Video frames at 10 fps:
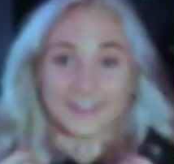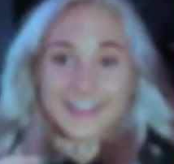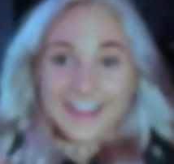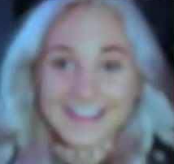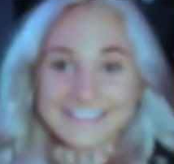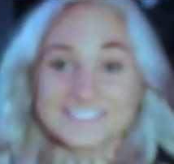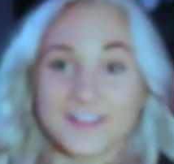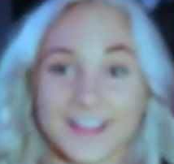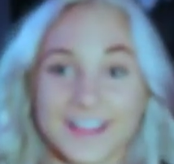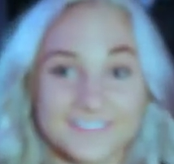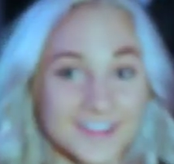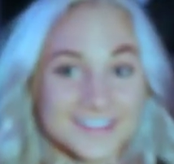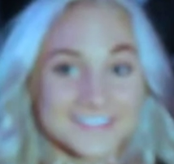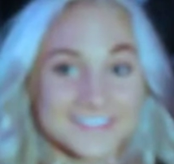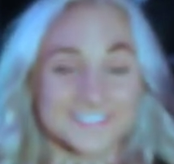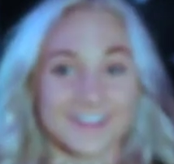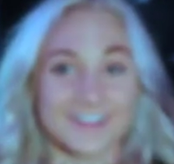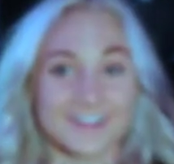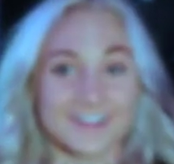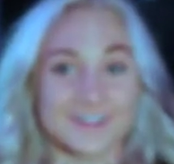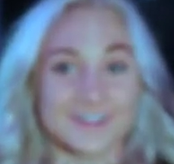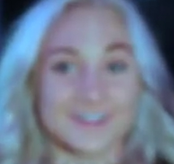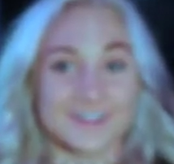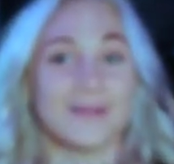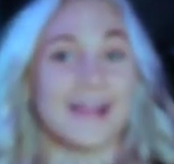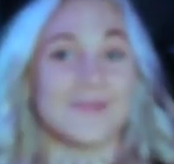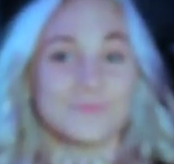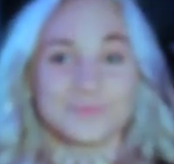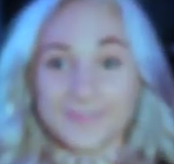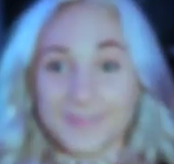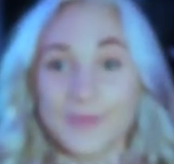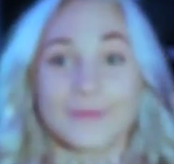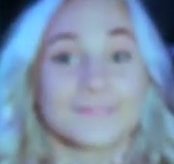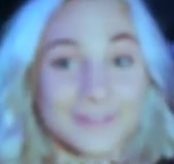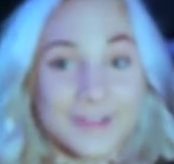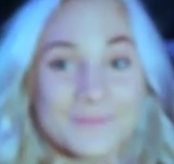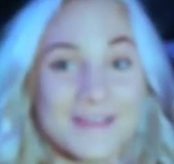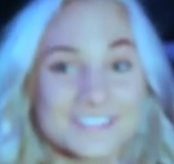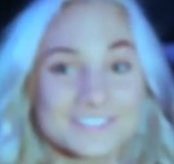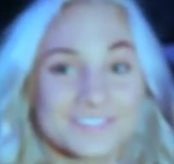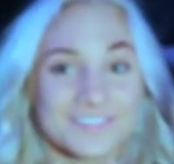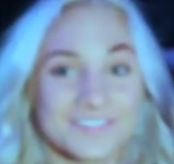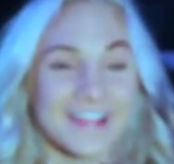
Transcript: Sorry guys, my friend just got here. My real best